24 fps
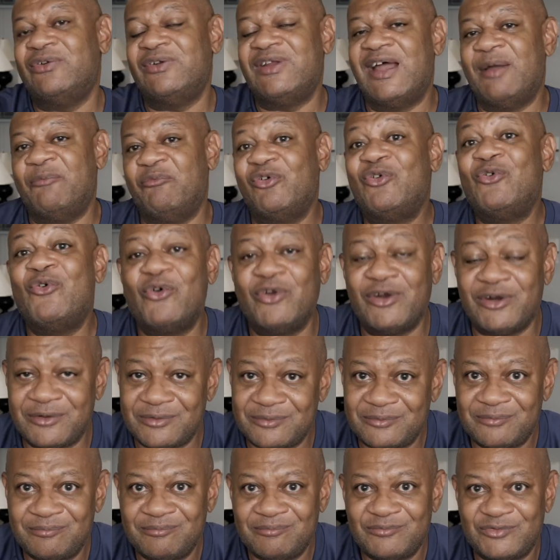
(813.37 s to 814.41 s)
own dime recorder
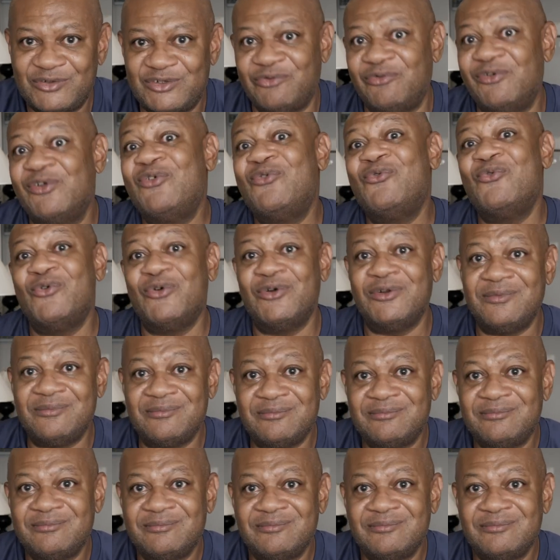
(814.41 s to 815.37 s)
to record